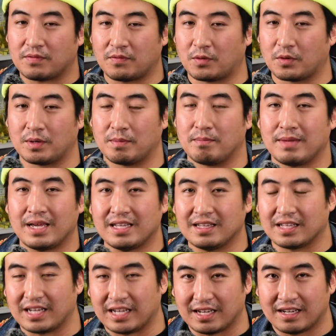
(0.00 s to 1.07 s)
for
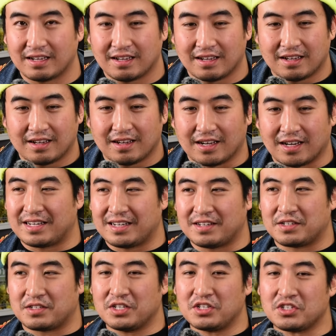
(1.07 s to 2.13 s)
melee. And in
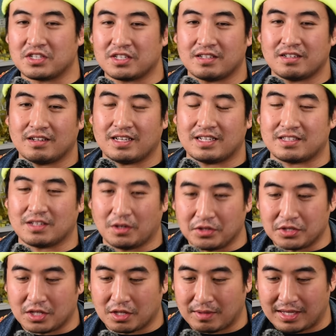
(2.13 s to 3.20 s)
addition, it's
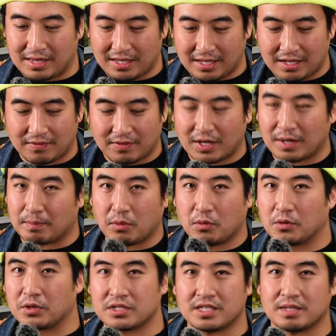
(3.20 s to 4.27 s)
also, I think, a very
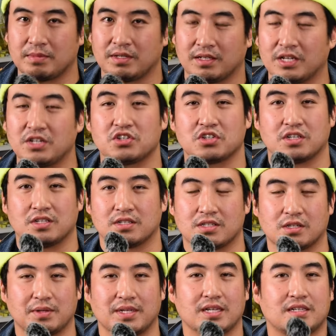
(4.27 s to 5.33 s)
poor simulation.
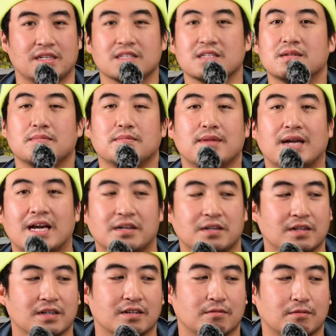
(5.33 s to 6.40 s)
So it doesn't
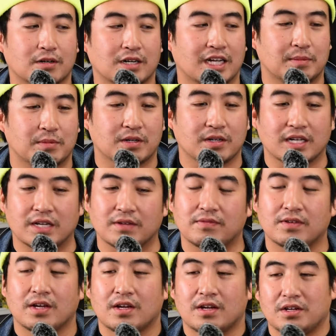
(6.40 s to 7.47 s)
matter in Warhammer
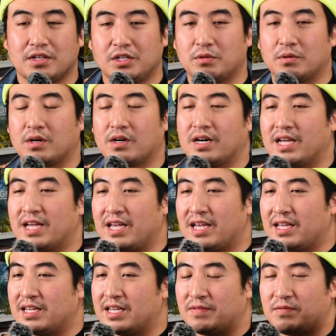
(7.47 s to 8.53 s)
if you are
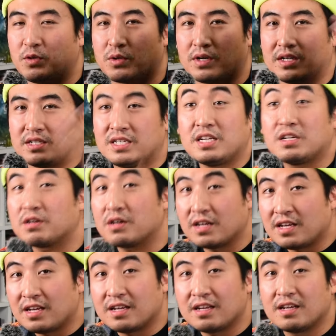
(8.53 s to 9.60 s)
a
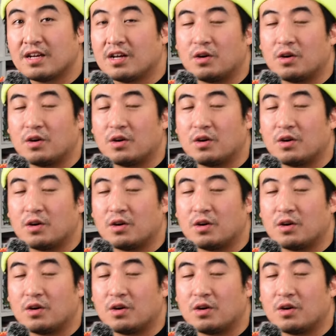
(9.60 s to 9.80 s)
Tyranid